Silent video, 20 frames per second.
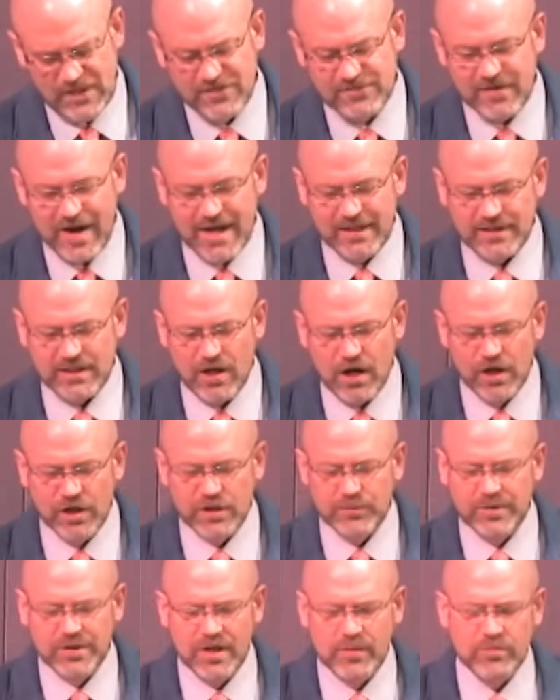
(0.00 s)
Finally,
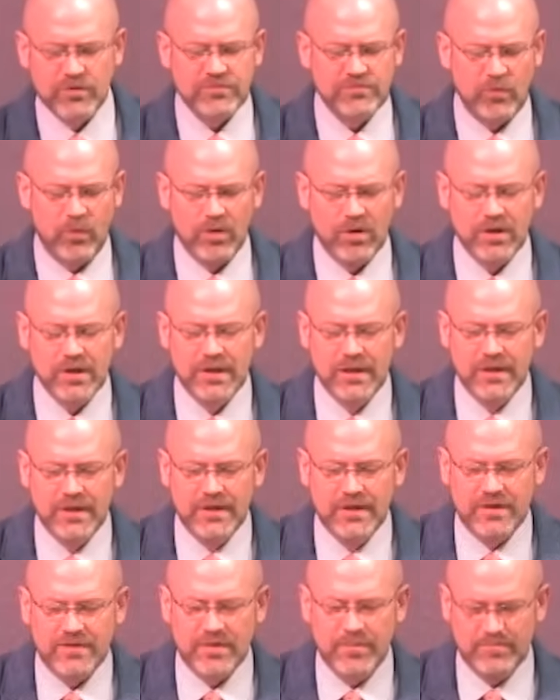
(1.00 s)
argument number four
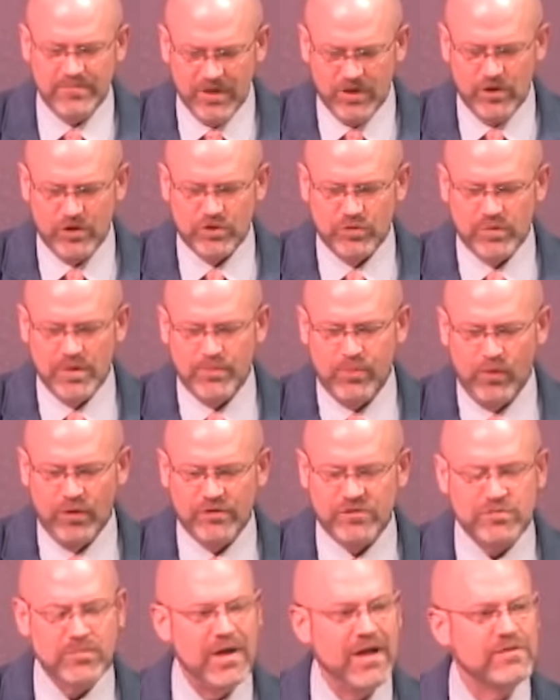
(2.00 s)
the miracle
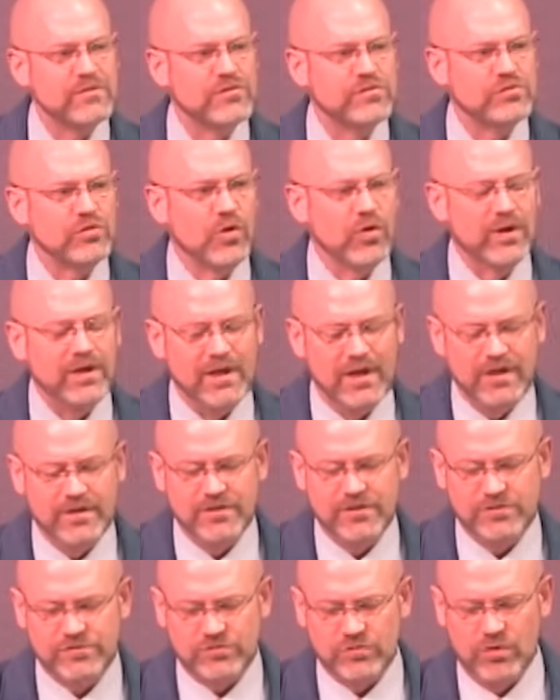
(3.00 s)
reports make the story
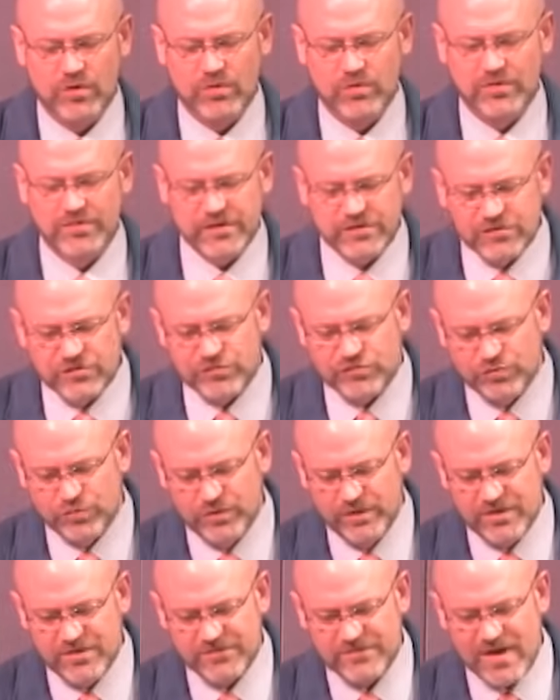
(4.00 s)
unhistorical. This is
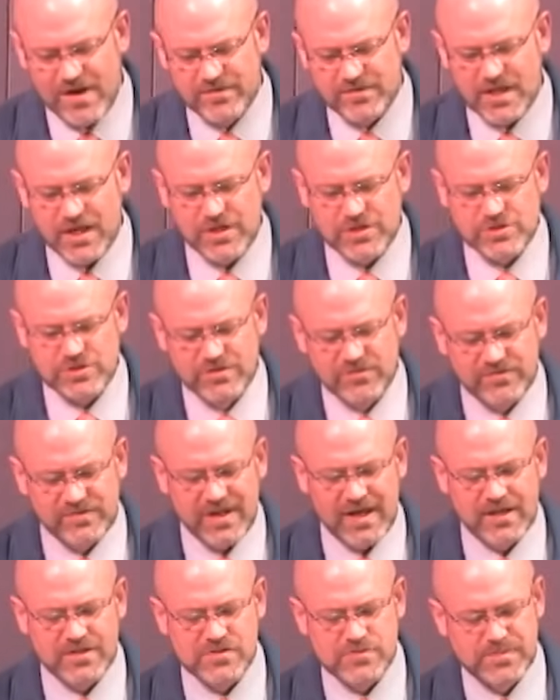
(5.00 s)
truly the foundation
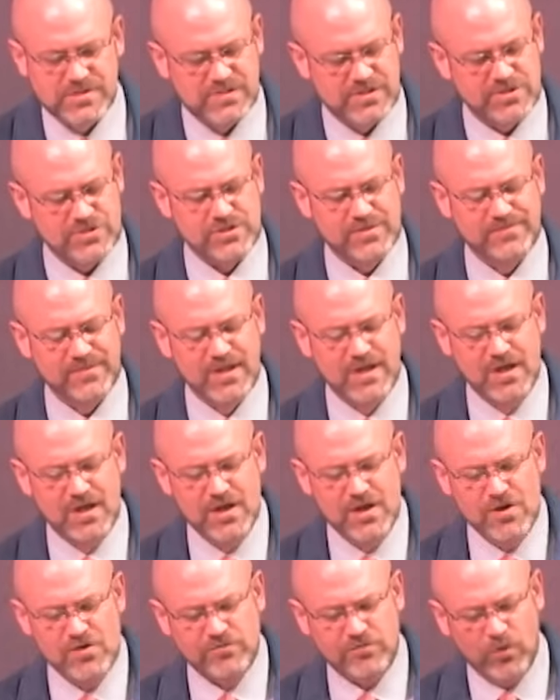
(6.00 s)
of Dan's position.
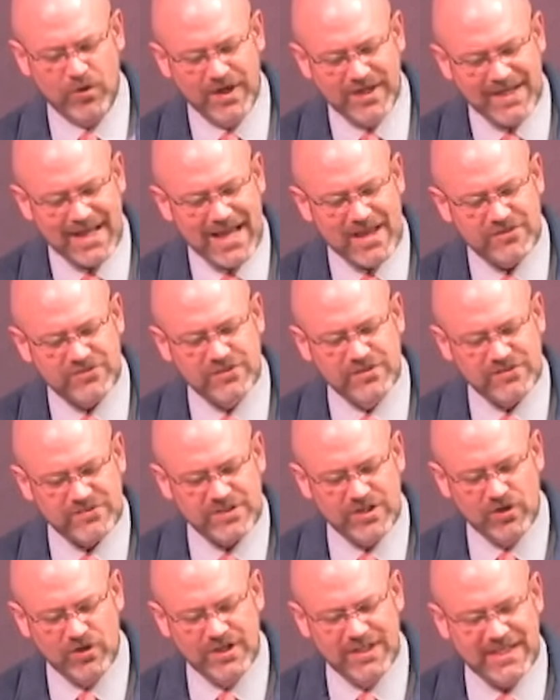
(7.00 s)
For in
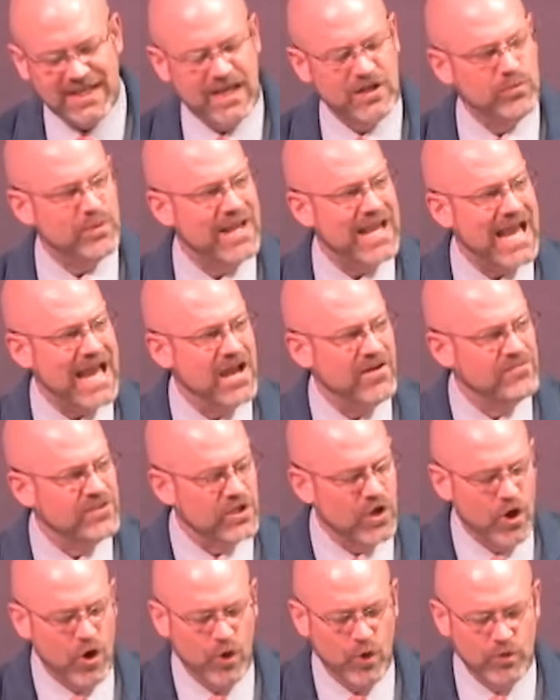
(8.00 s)
essence, here again, we
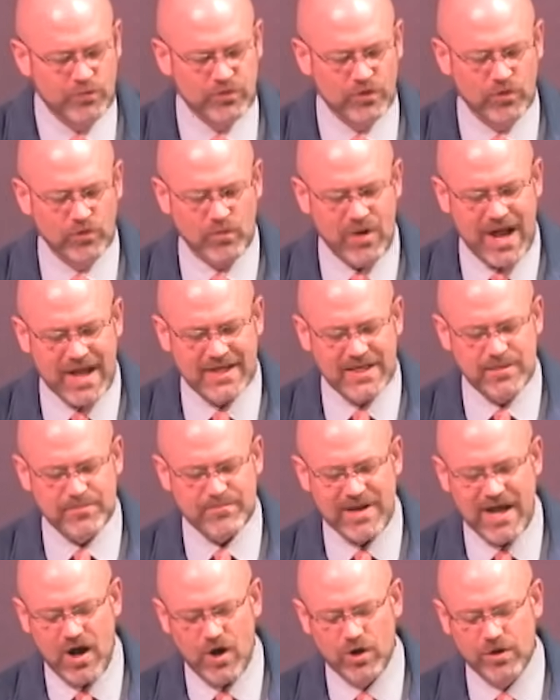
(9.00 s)
have the
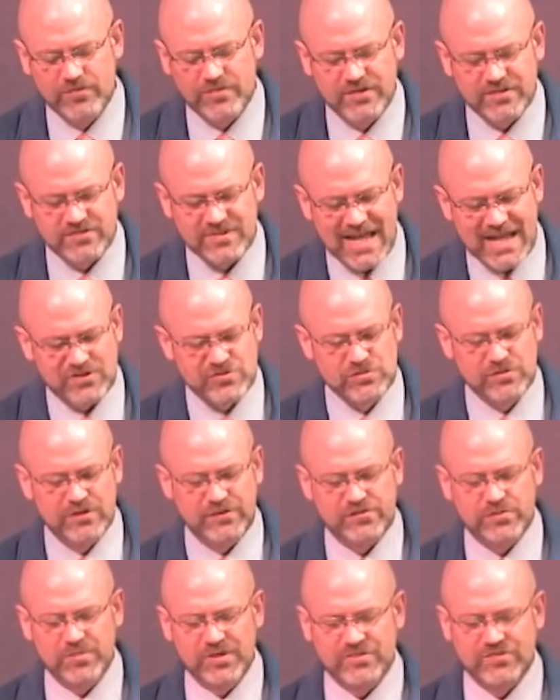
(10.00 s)
overriding power of his
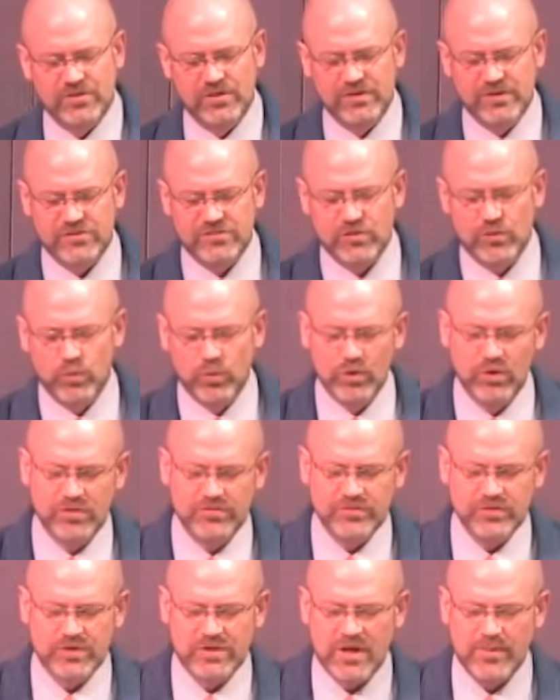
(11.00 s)
naturalistic, materialistic
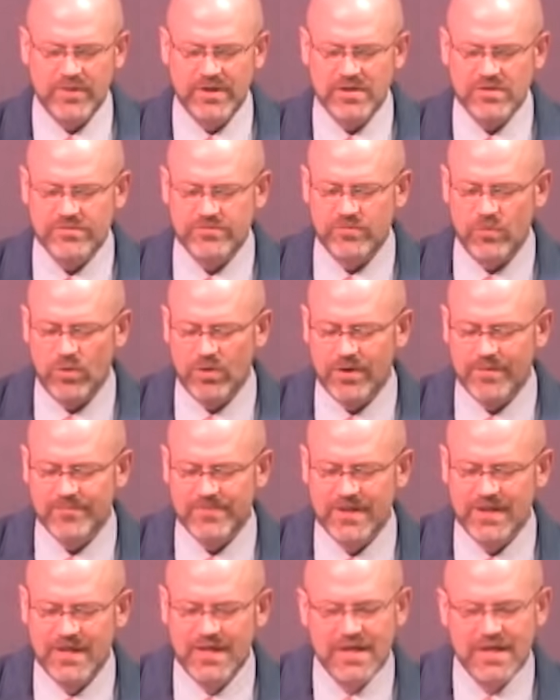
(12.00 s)
worldview coming to the fore.
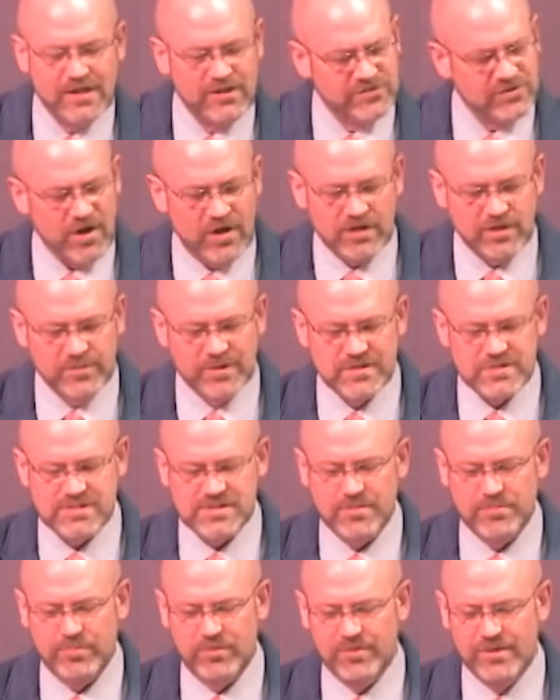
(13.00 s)
His argument
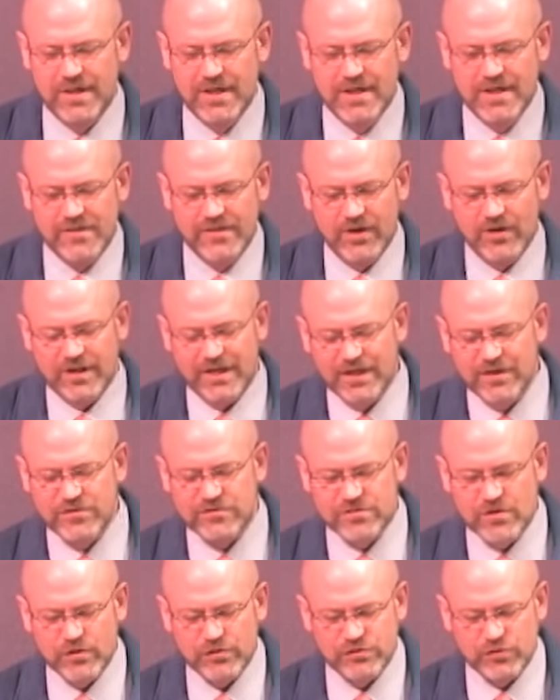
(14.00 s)
is simple there
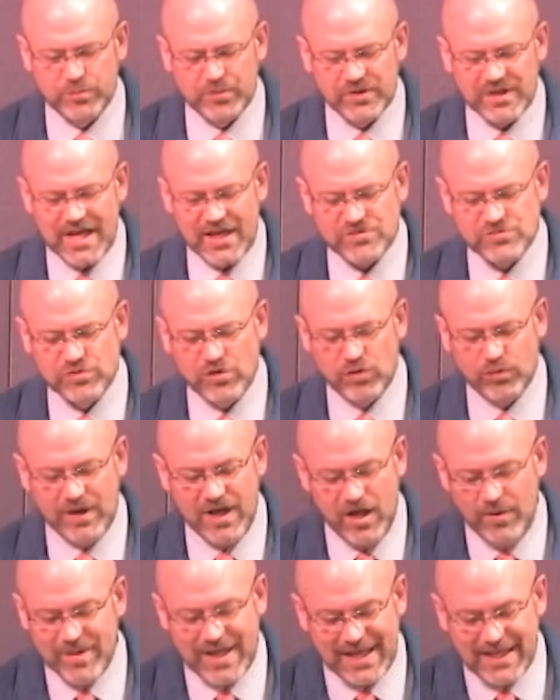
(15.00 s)
is no supernatural
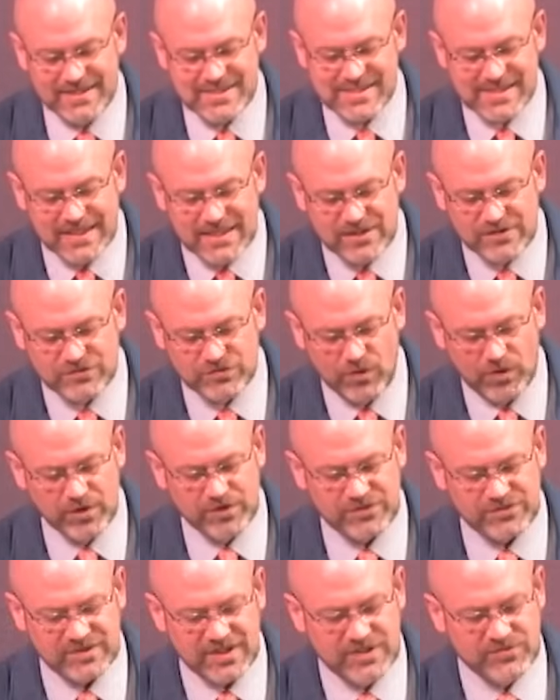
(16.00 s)
realm, hence, any
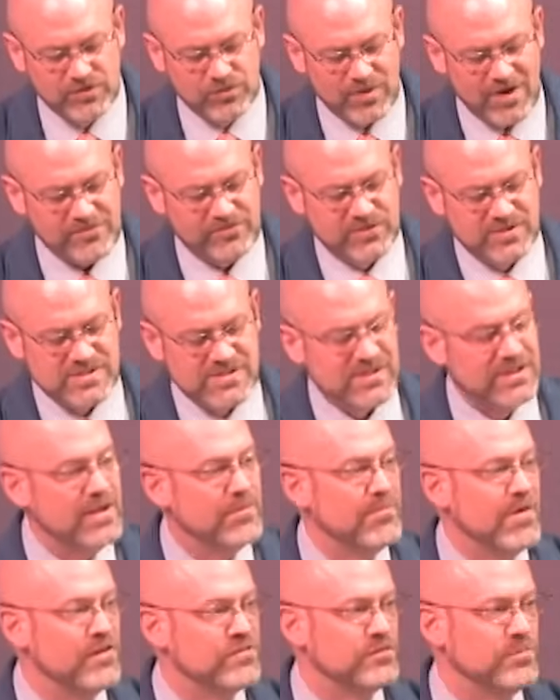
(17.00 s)
source, even referencing
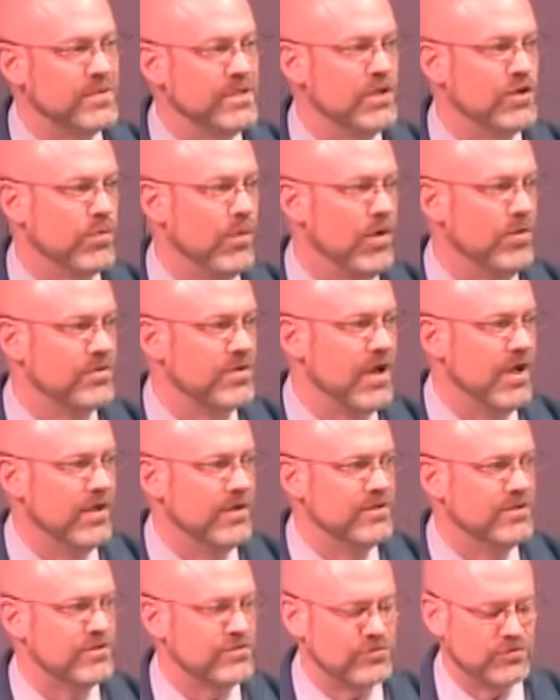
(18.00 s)
it, must be, quote,
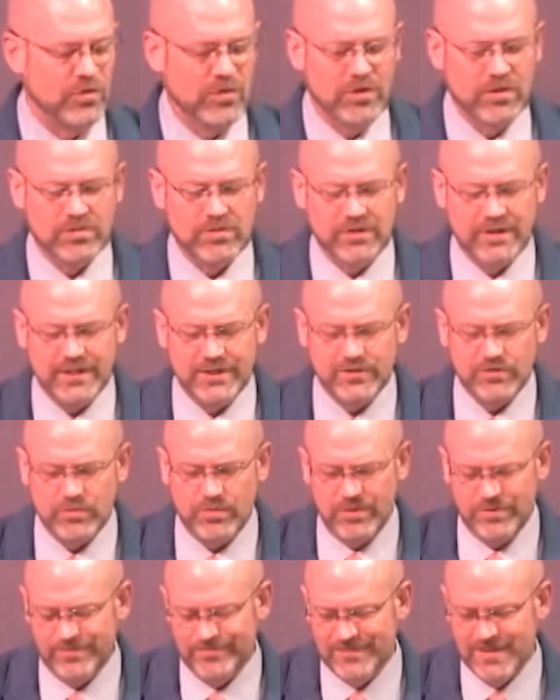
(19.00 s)
unhistorical,
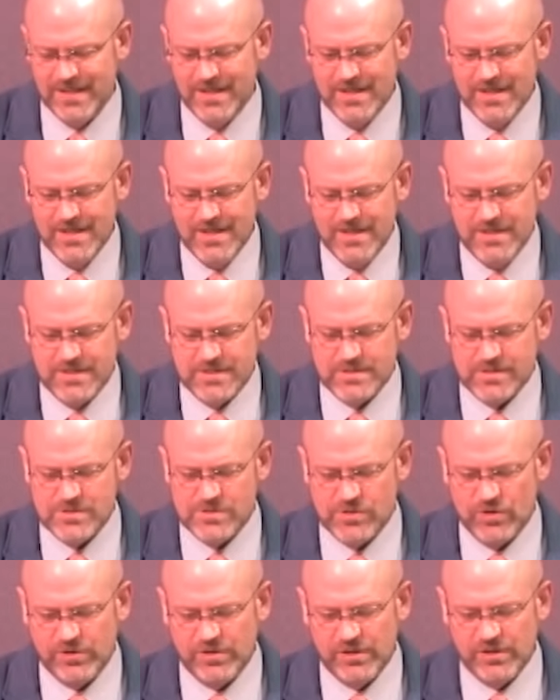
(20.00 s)
end quote. This
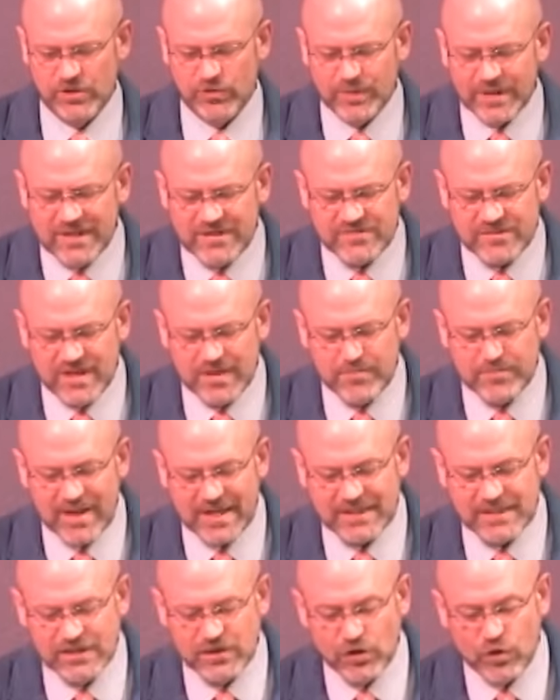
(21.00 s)
is circular reasoning,
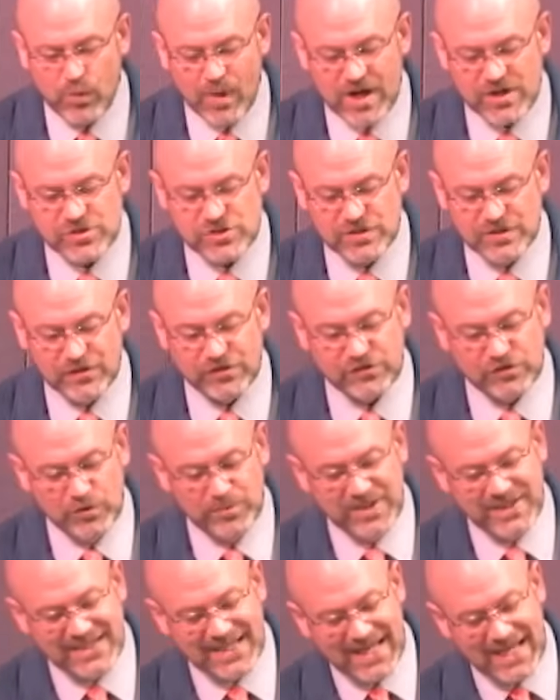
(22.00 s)
begging the question,
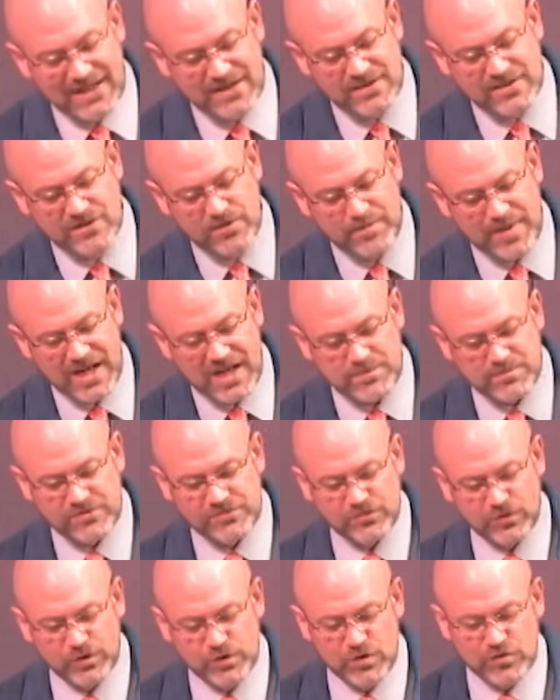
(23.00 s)
assuming the end of the
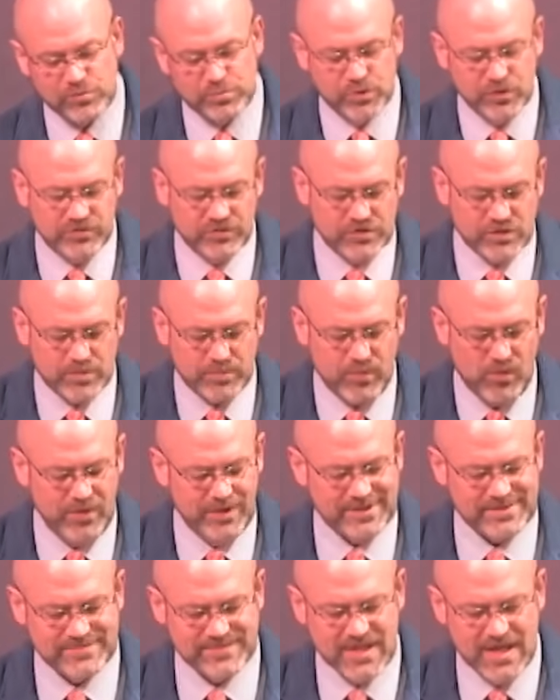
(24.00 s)
debate before you have proven your
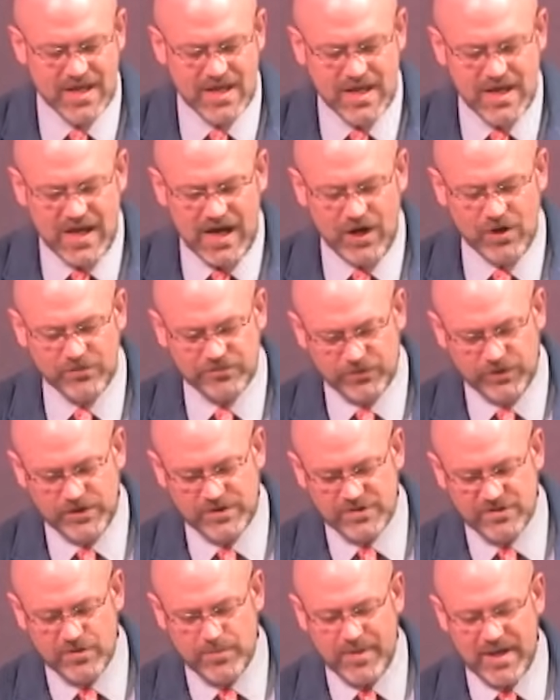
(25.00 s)
point. I refer
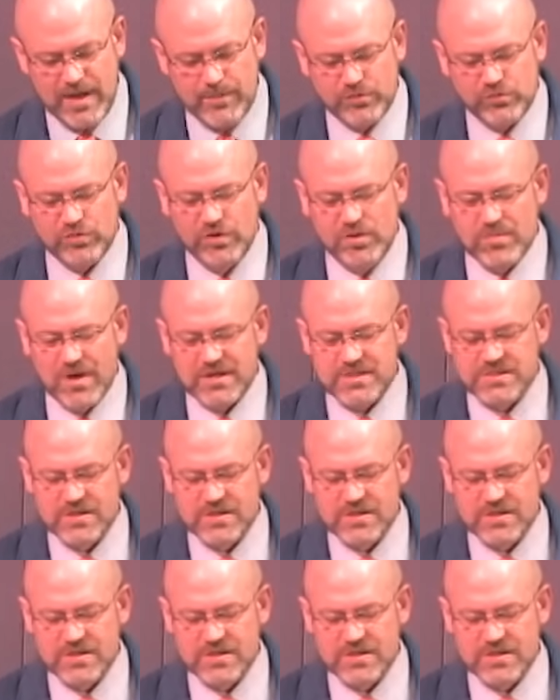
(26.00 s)
you to the debate between